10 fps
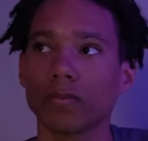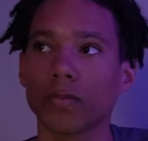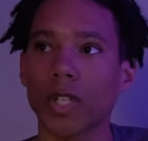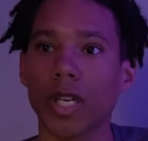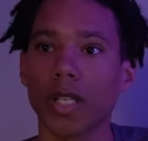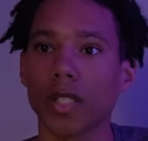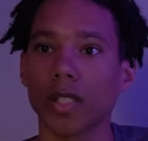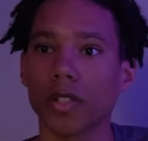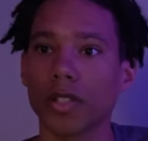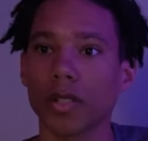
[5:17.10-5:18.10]

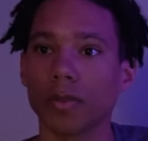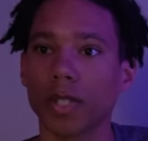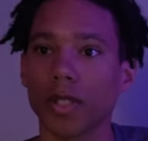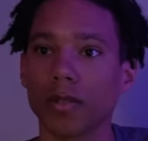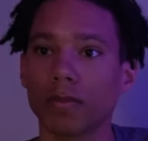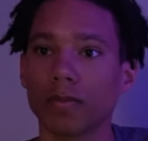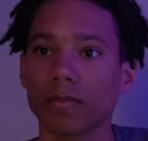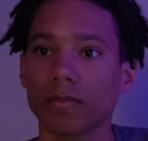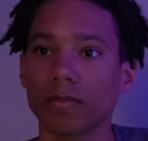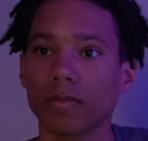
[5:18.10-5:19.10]
Canada or something
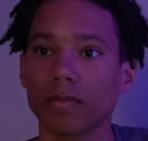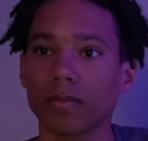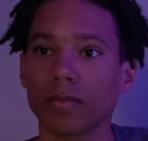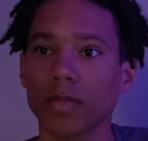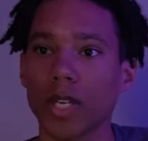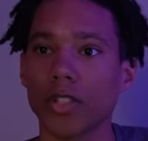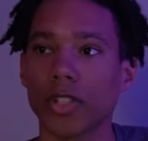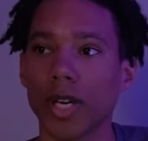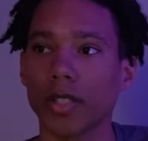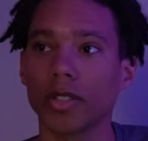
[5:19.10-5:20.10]
and
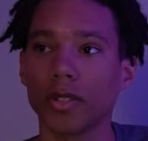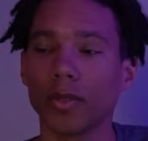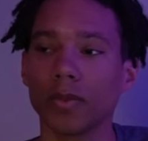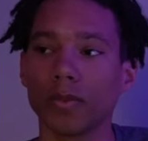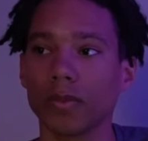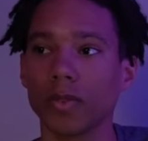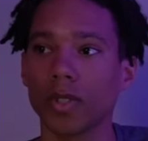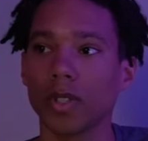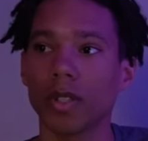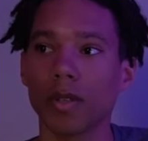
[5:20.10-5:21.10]
trying to
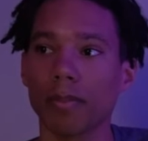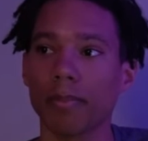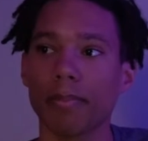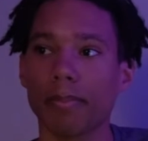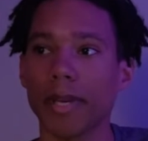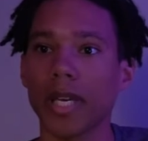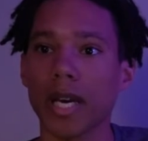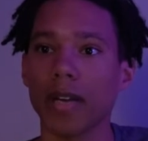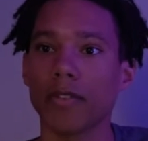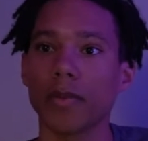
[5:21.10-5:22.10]
pick
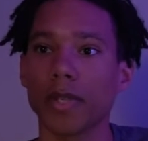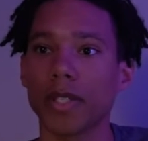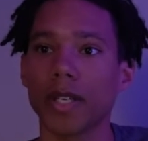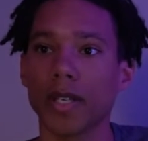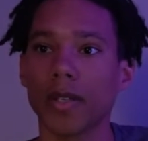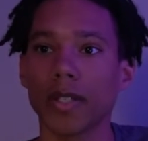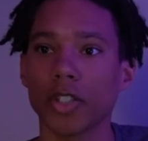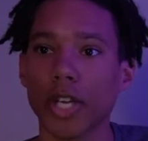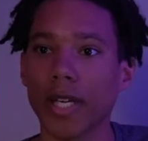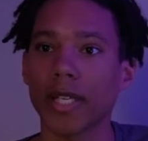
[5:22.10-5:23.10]
at everyone there and
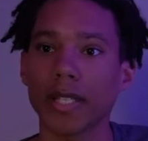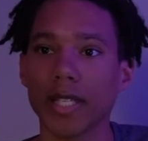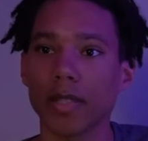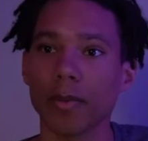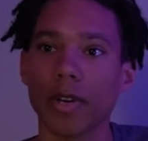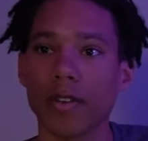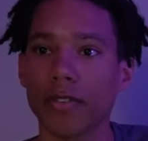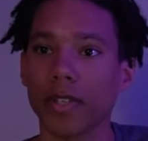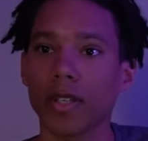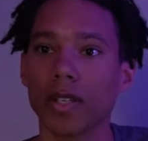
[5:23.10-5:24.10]
trying to get that
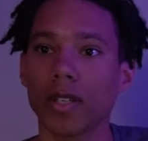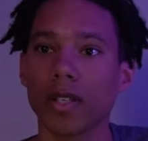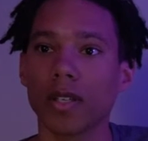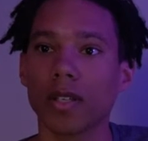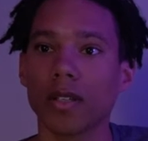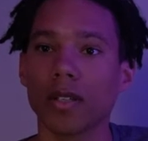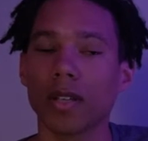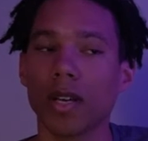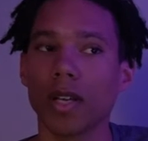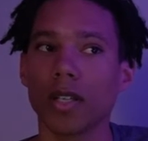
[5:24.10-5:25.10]
demographic.
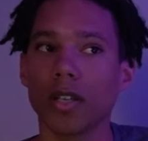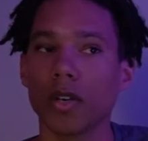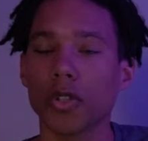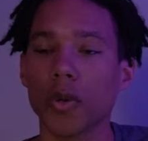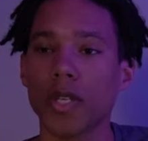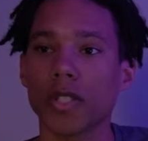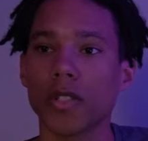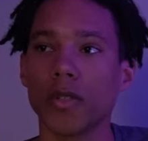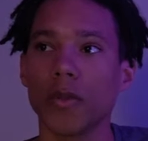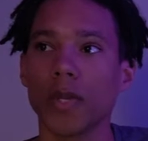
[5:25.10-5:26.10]
And it also has to
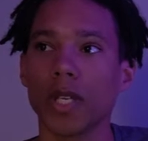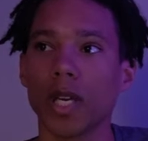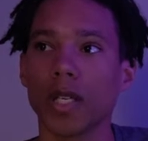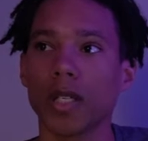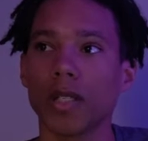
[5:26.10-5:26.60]
do with like